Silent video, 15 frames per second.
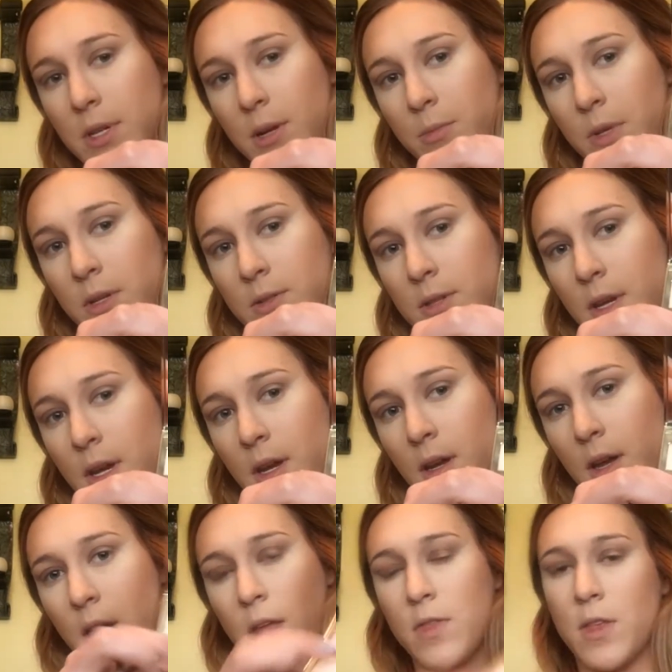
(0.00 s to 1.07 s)
that I'm using,
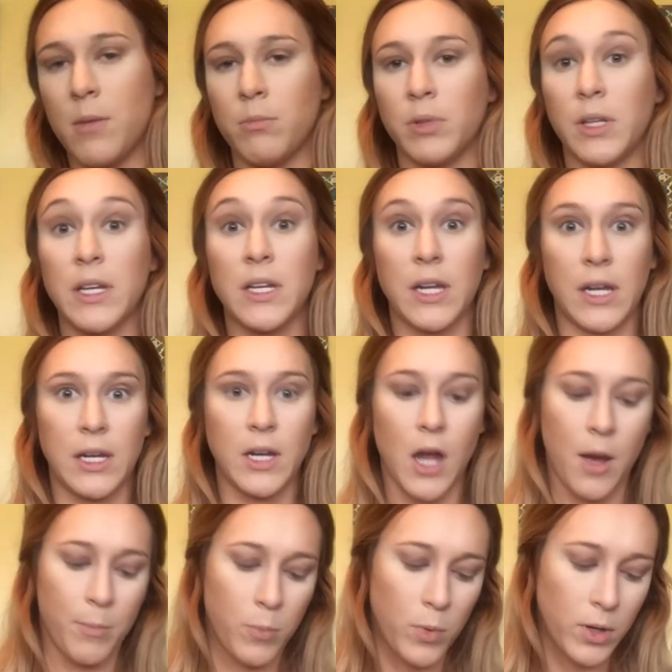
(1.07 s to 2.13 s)
and then blend it
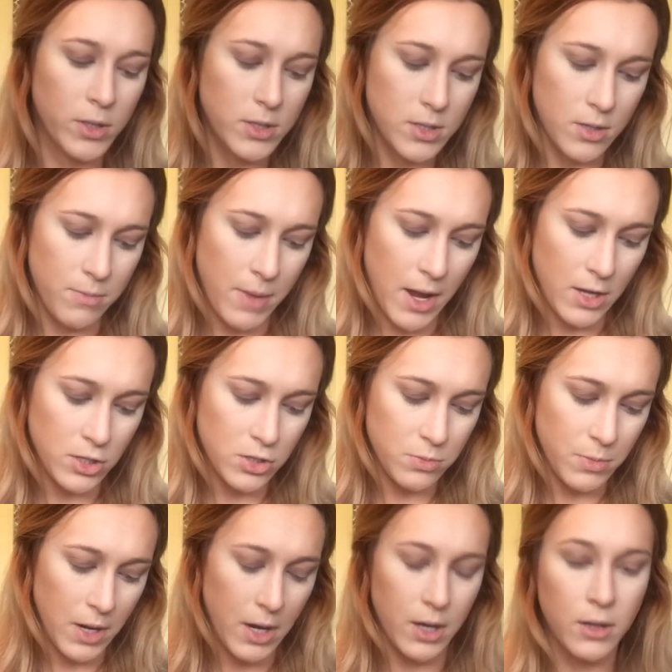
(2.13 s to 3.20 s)
upward to match
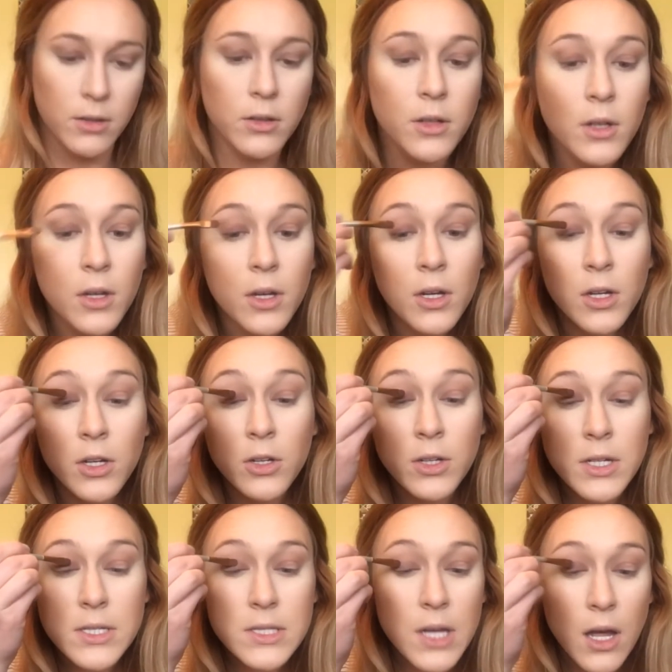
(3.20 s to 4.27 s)
my
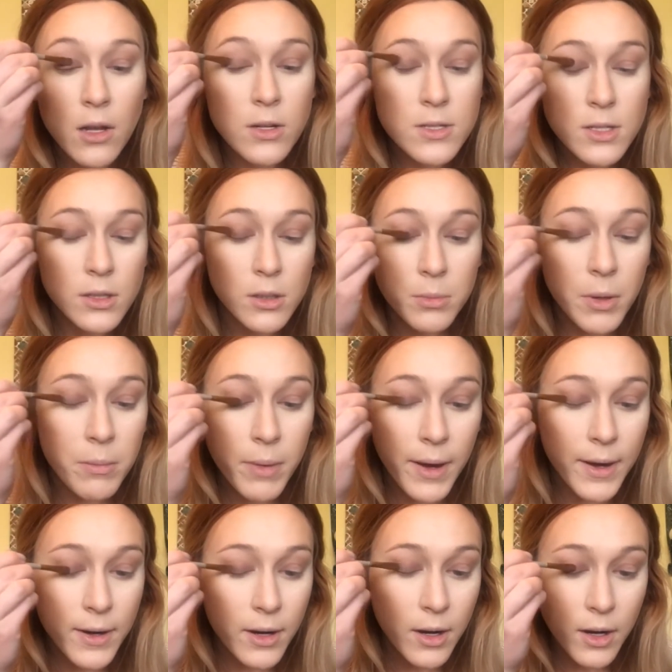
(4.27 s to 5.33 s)
crease colors a little bit
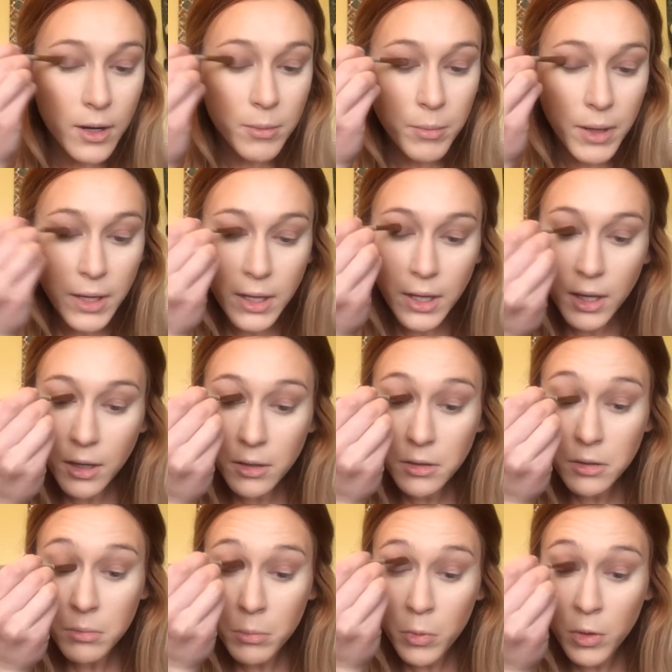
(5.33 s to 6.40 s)
better and make
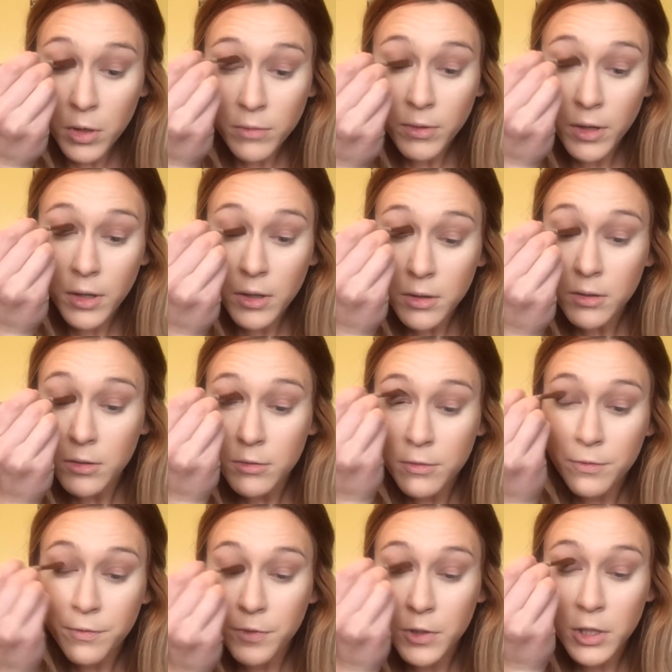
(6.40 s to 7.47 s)
it more of a
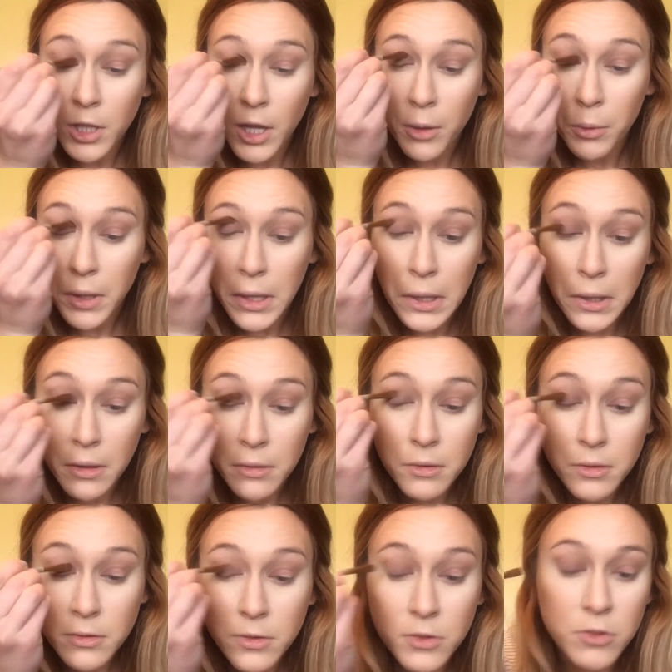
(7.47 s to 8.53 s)
flowy,
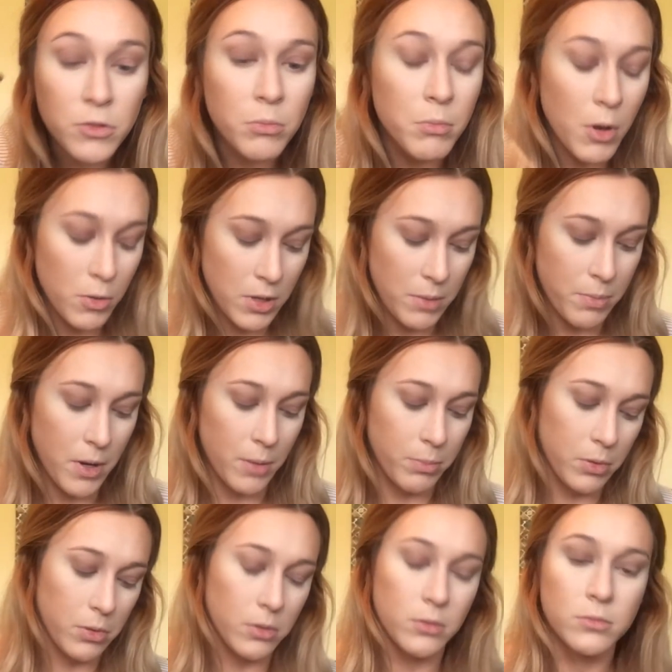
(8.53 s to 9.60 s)
smoky
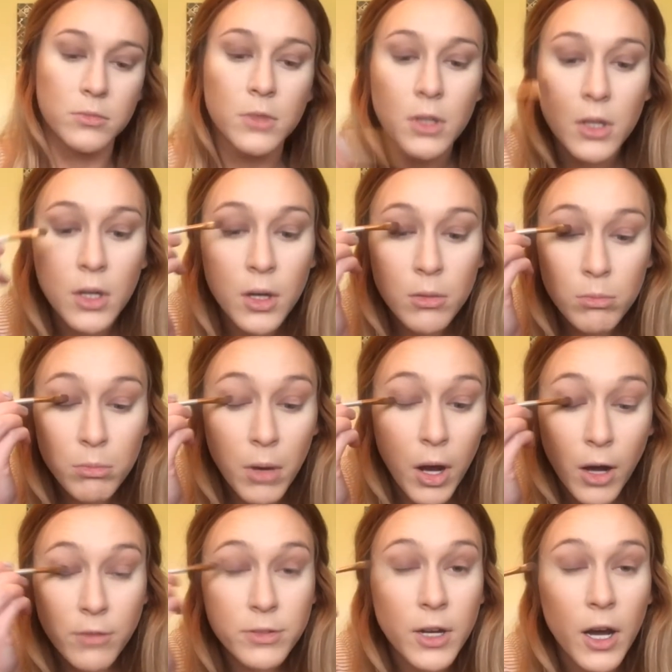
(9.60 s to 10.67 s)
purple
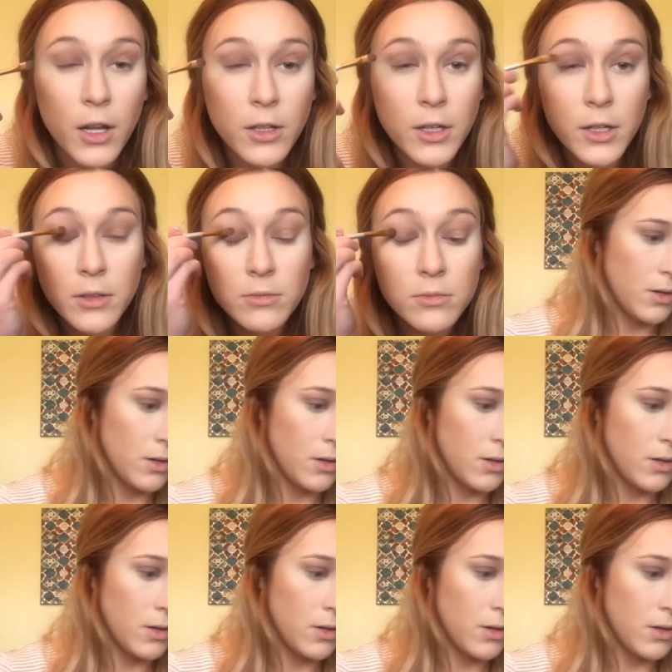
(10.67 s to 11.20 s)
mauve color.